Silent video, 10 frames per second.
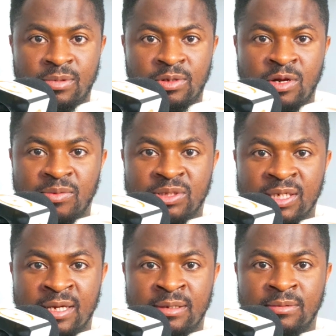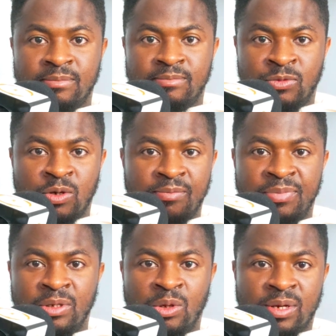You know what I'm saying? Don't
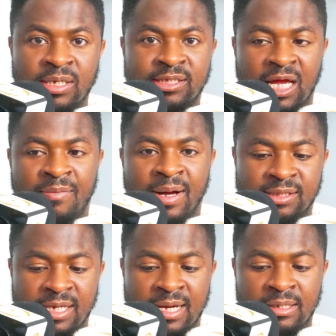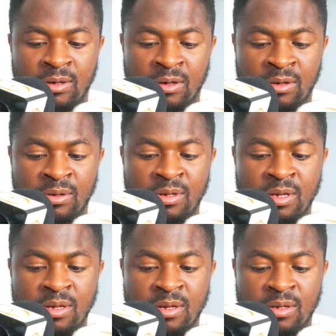be looking side by side or
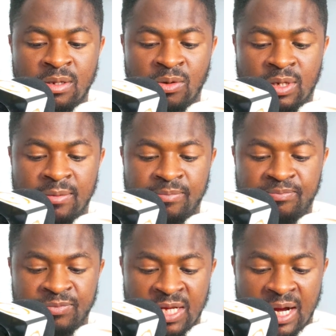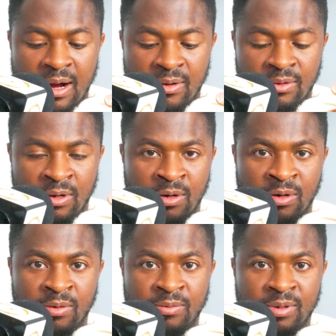looking down,
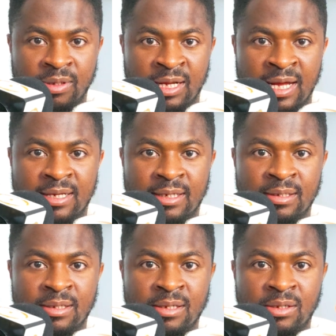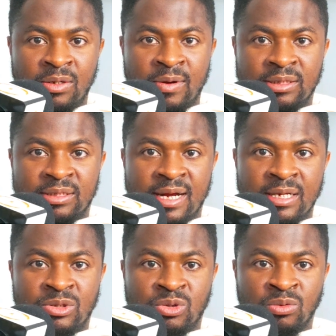or like you are
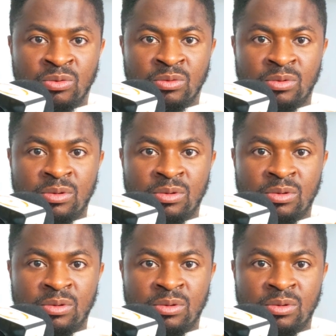trying to